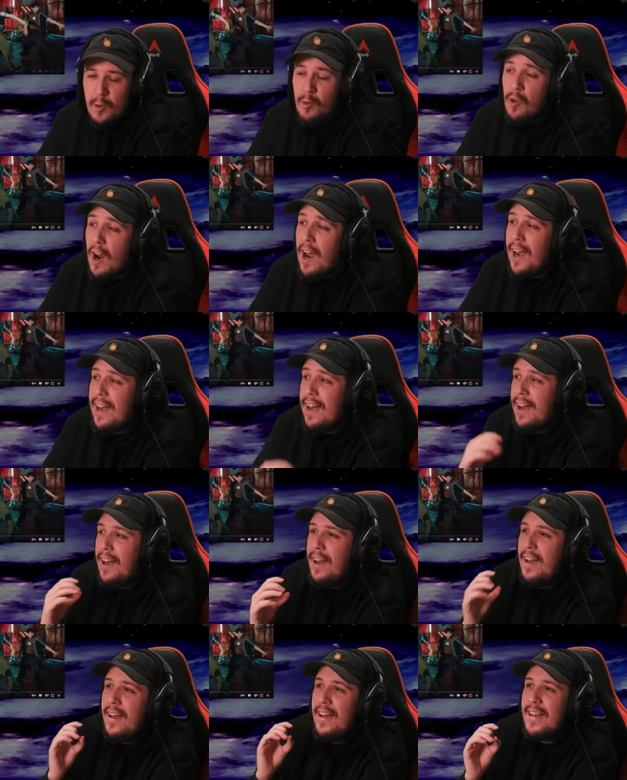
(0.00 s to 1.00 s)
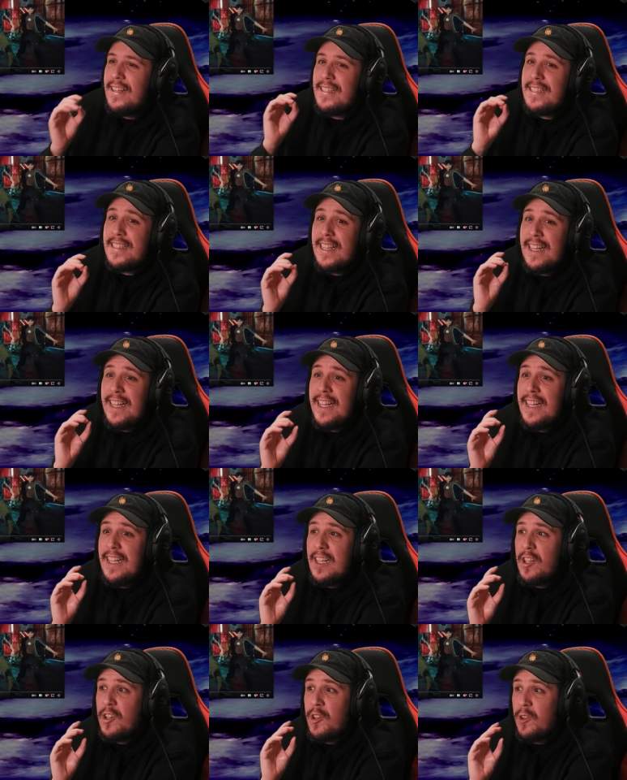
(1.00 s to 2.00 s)
Bruh,
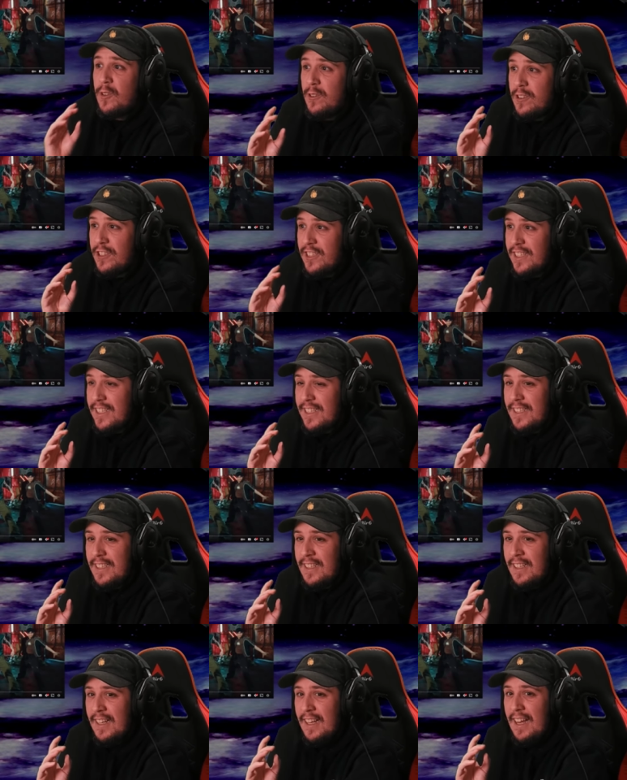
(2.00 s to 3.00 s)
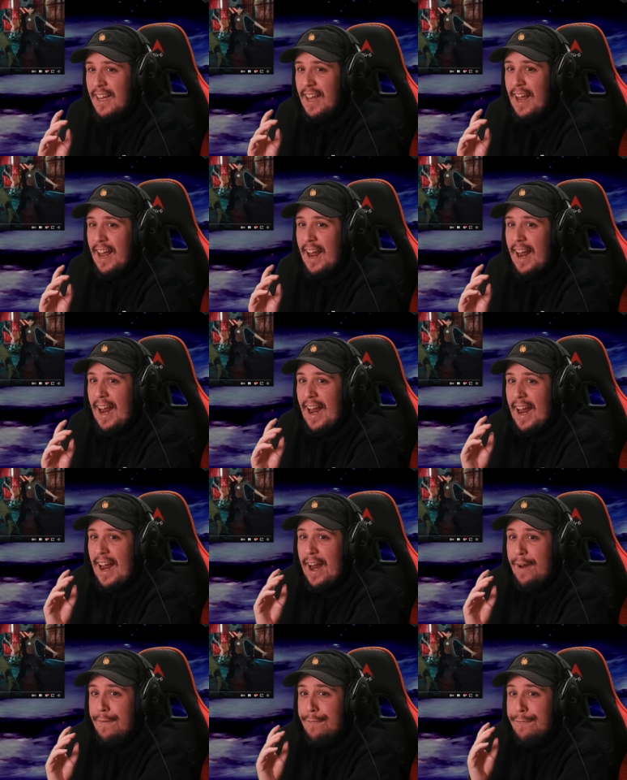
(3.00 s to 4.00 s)
seeing Hyunjin
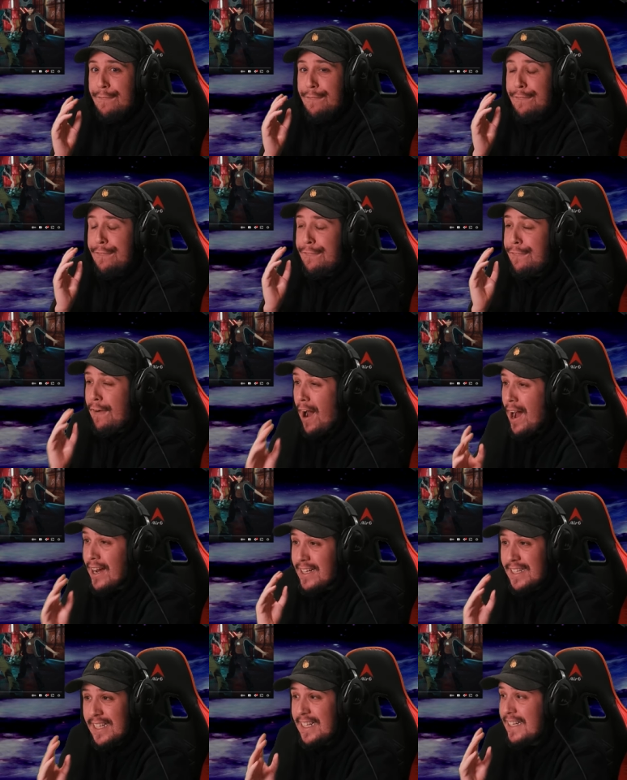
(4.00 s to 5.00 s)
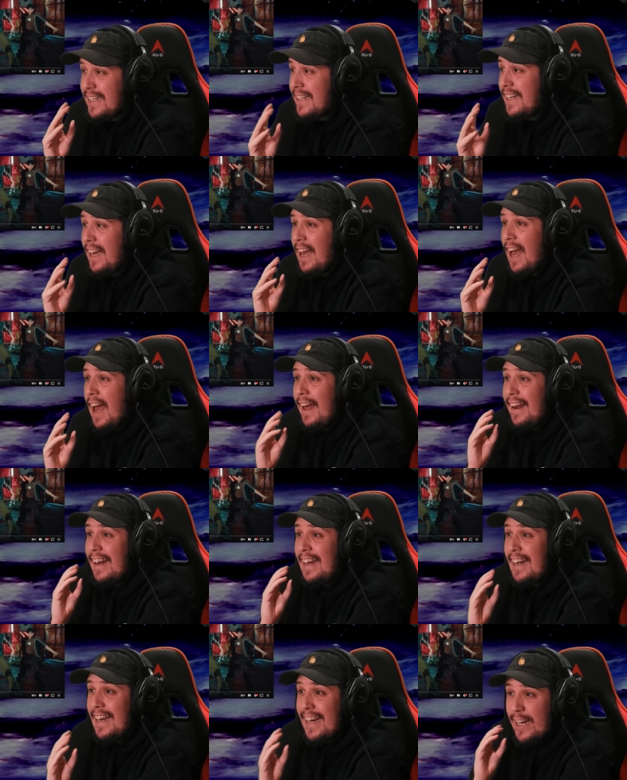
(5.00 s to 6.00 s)
and fucking
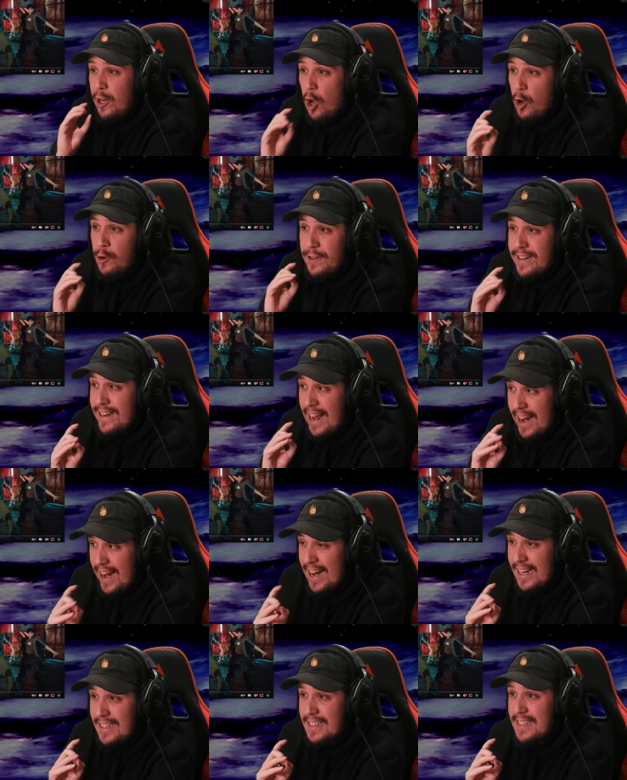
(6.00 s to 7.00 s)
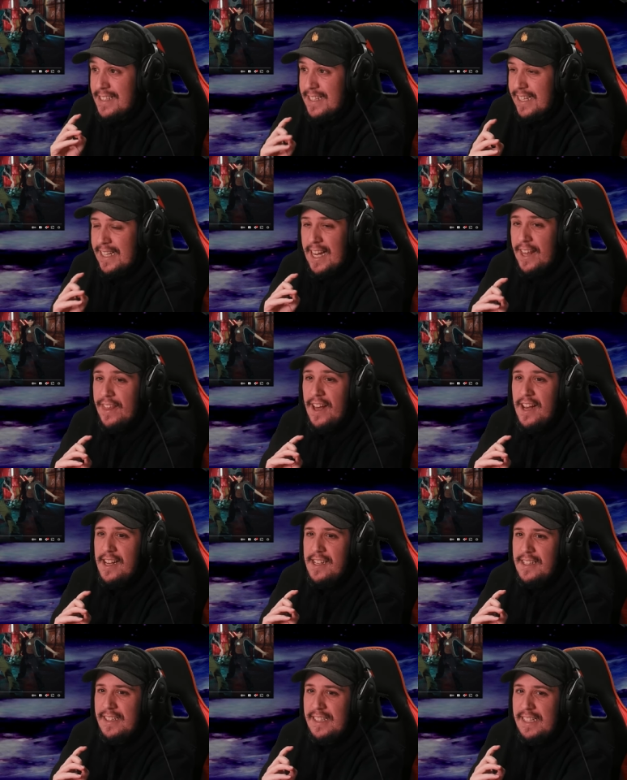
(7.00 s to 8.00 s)
Lino dance
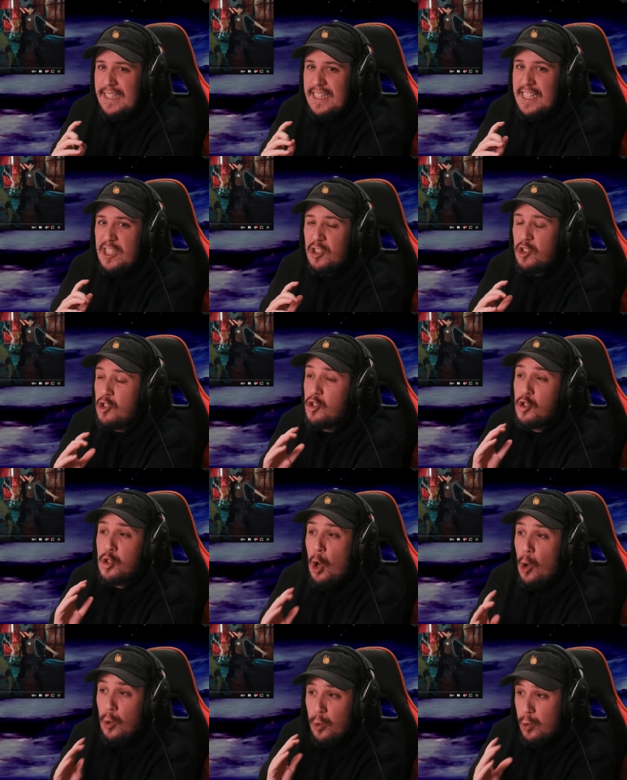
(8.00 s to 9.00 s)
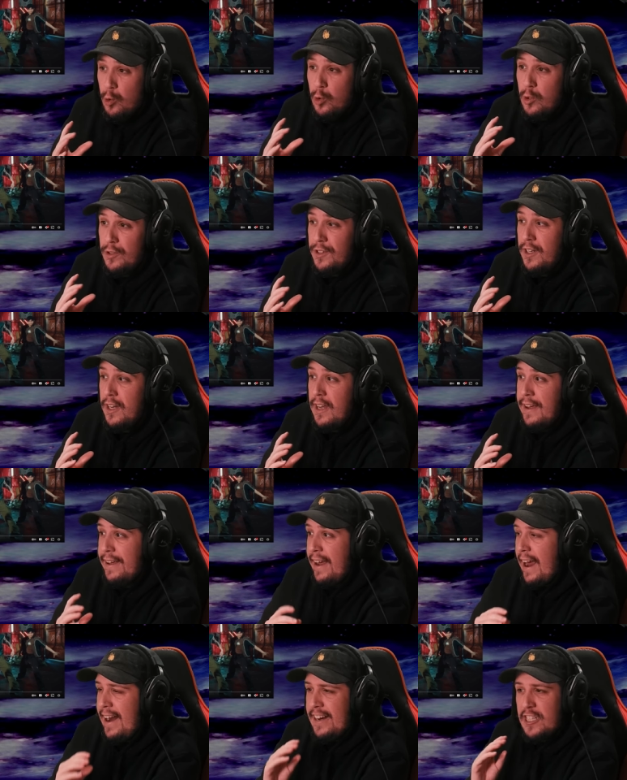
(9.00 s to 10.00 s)
together is so good.
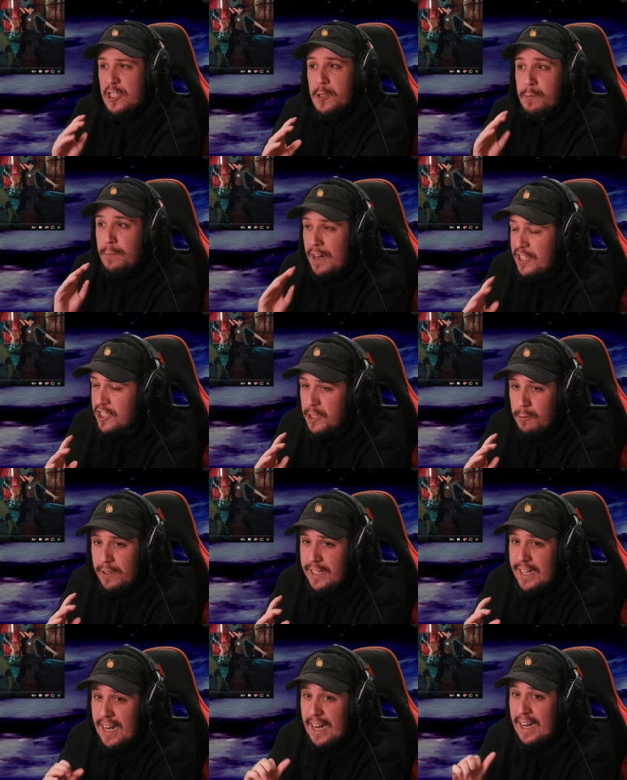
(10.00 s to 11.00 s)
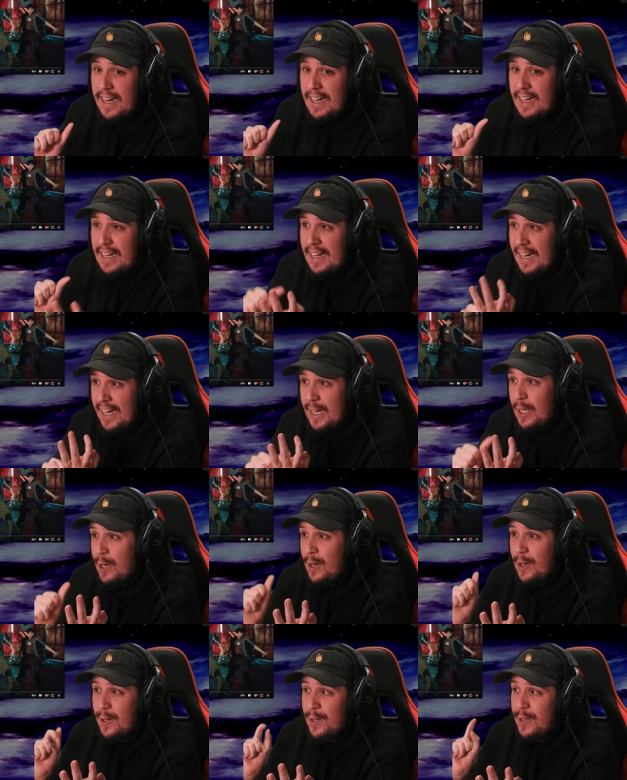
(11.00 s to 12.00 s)
And especially when you get
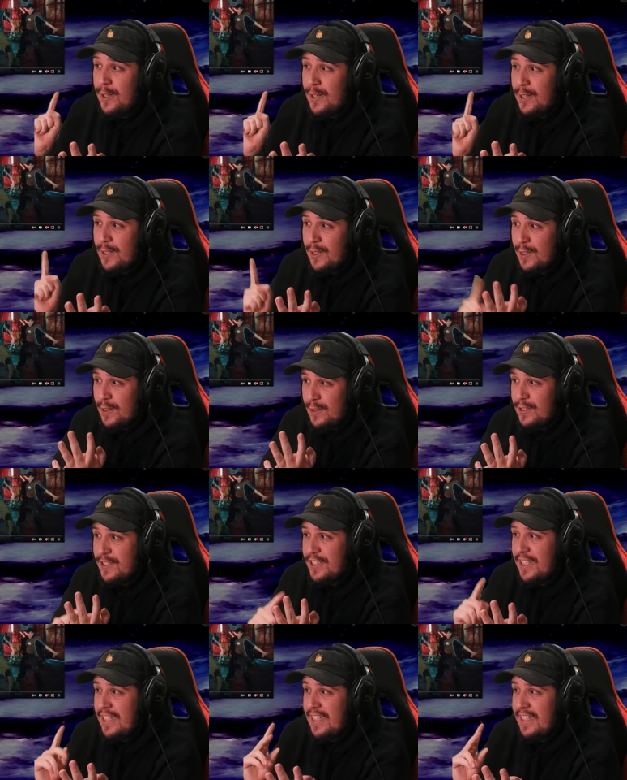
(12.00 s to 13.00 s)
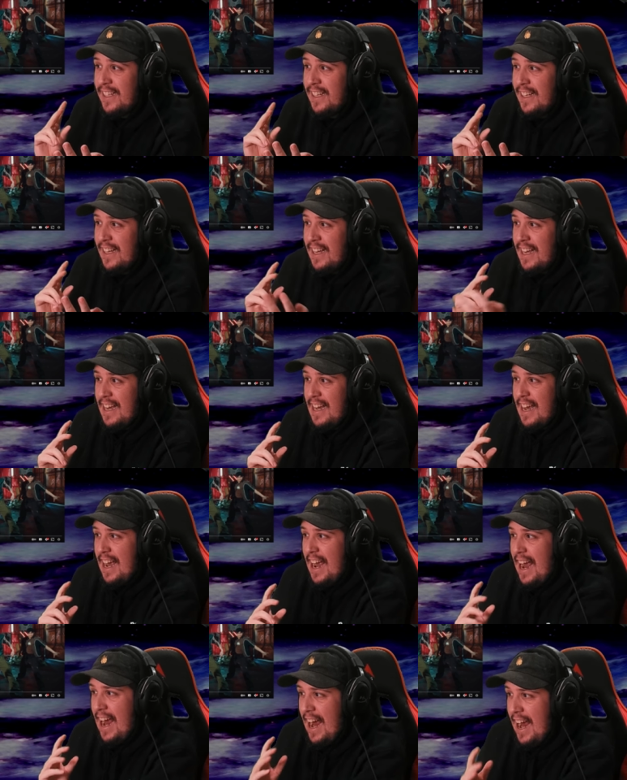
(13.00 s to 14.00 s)
Lino, Hyunjin,
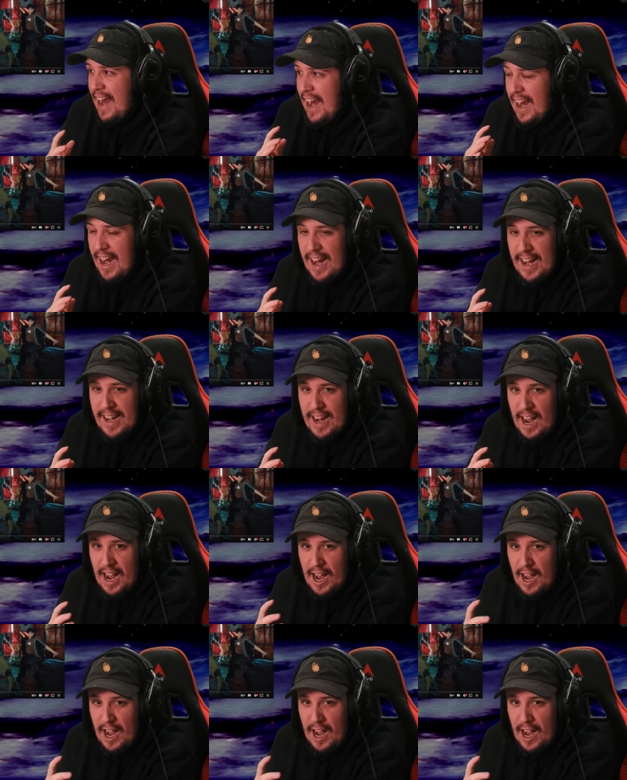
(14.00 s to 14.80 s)
and